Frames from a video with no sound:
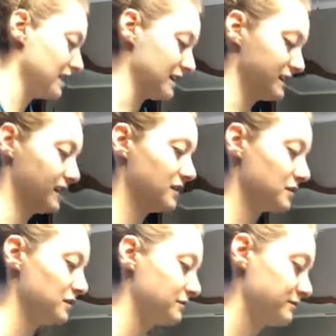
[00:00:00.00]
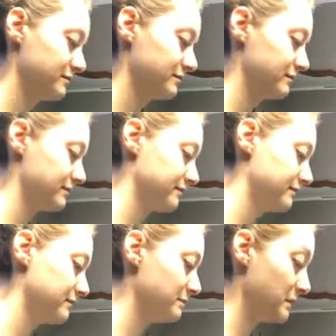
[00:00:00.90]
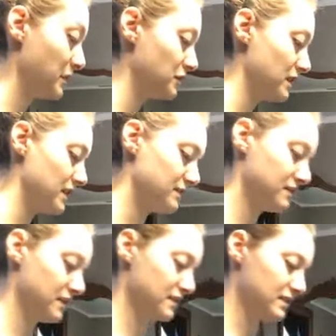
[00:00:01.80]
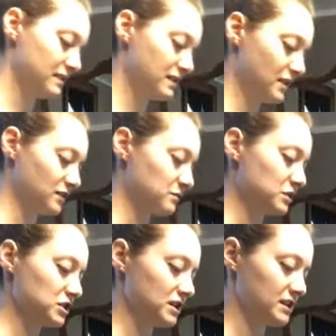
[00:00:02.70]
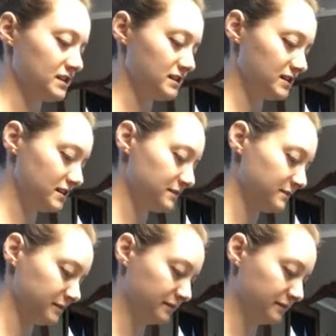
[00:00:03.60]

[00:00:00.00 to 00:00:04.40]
things that they're better at than the other machines.